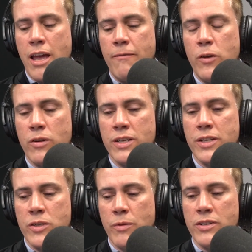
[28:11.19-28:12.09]
if you're in a
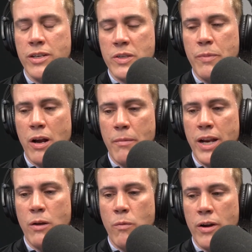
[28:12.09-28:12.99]
situation as a
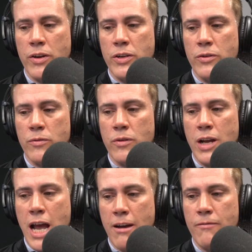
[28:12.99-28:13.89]
paramedic where you
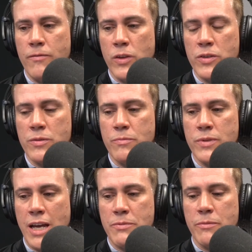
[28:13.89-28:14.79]
have those
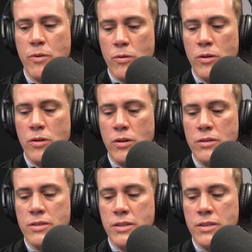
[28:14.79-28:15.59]
types of protocols,